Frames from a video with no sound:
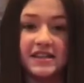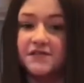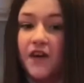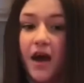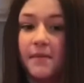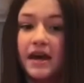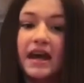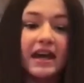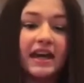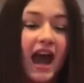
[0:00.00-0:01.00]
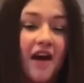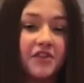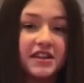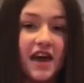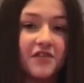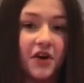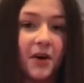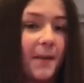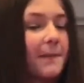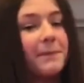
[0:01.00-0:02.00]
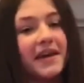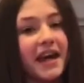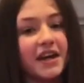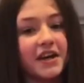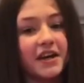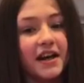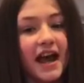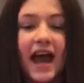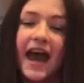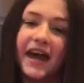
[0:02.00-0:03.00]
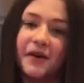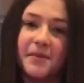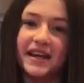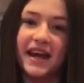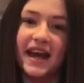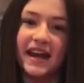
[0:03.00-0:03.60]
from every level, beginner, intermediate,